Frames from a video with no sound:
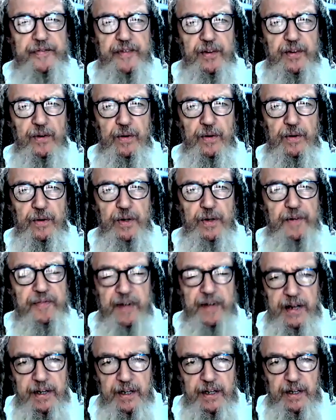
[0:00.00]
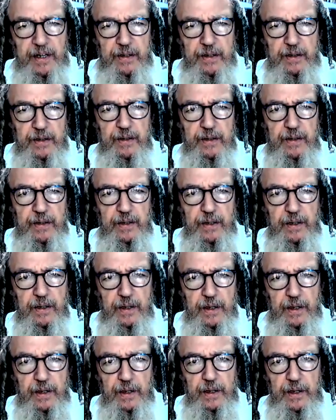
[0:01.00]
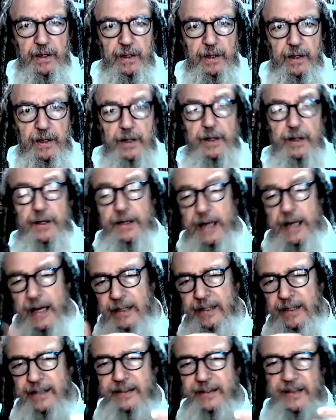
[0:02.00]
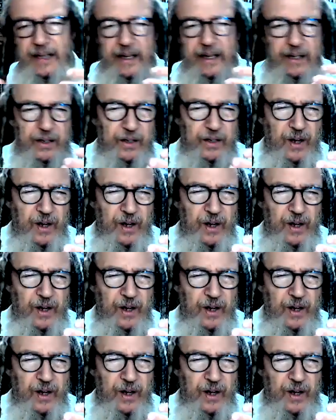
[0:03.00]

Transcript: few, if any. Yeah, they say, you